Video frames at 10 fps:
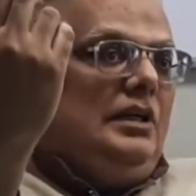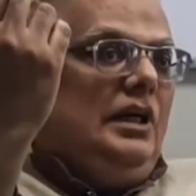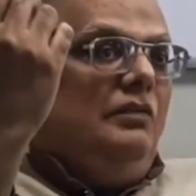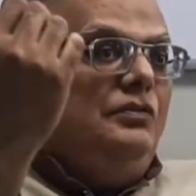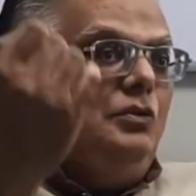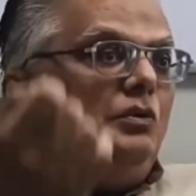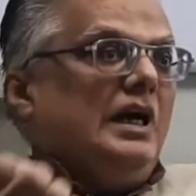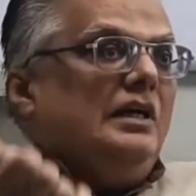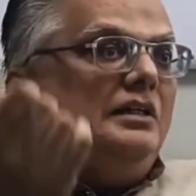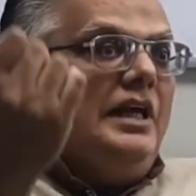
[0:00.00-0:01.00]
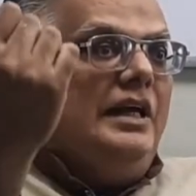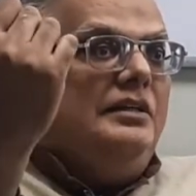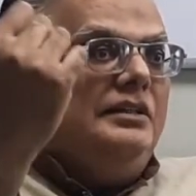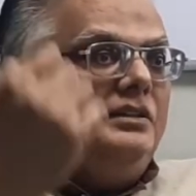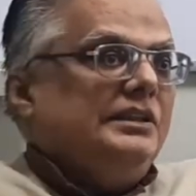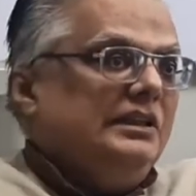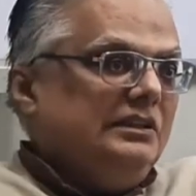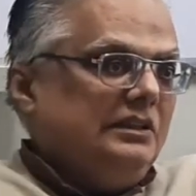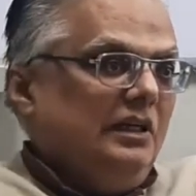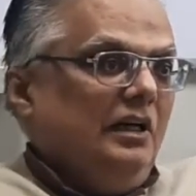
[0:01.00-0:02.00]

if you can take decisions